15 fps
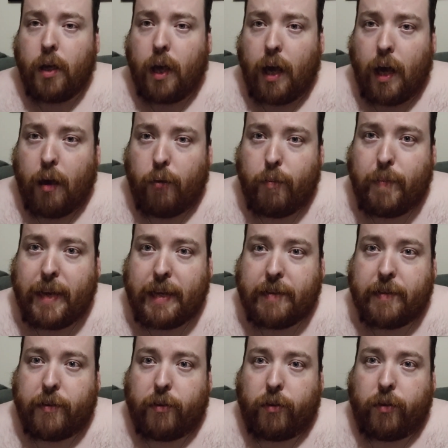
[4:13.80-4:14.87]

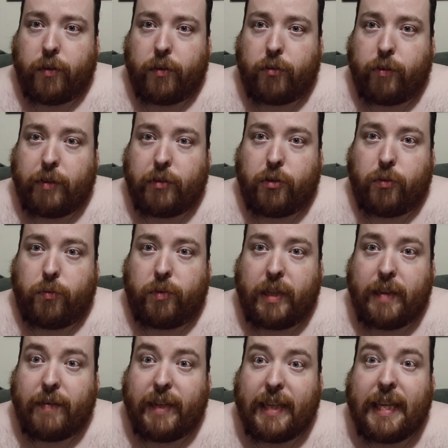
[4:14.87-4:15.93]
repeated on terrestrial
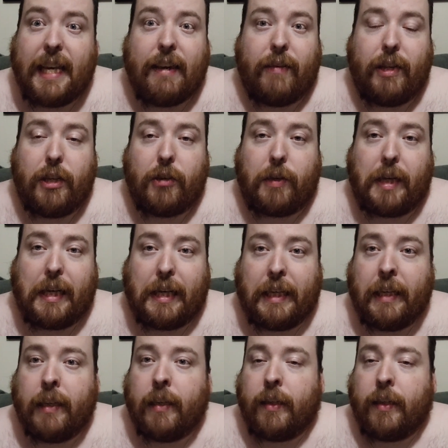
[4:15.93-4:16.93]
TV here in the UK